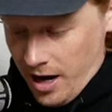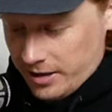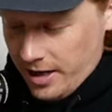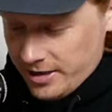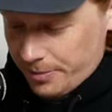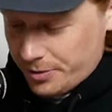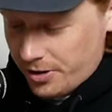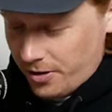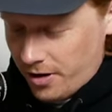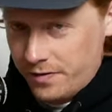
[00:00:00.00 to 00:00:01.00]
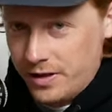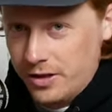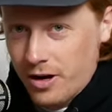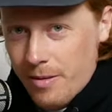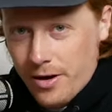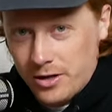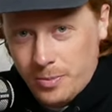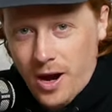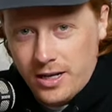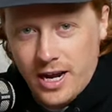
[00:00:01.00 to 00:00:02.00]
On today's episode of the Grab Matters
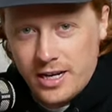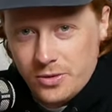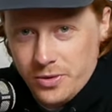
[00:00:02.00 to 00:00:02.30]
Podcast,